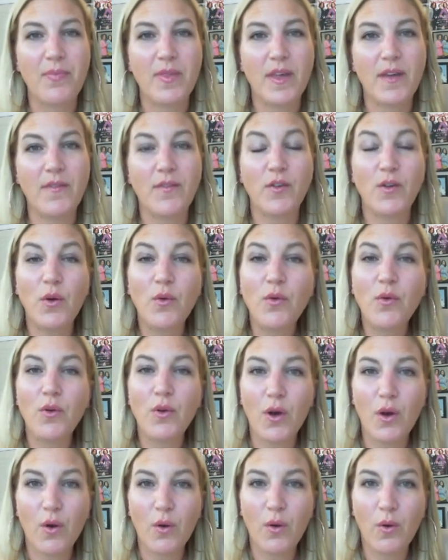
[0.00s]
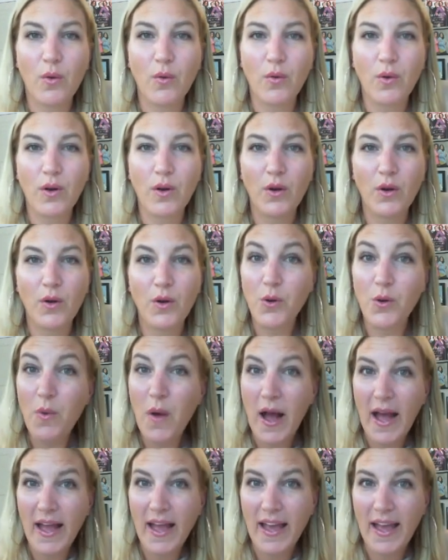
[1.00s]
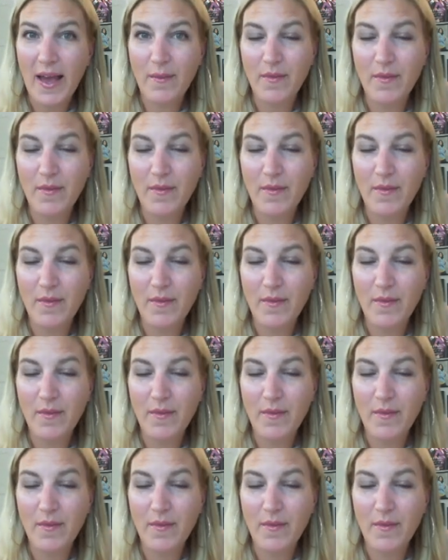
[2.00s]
If you don't know who I am,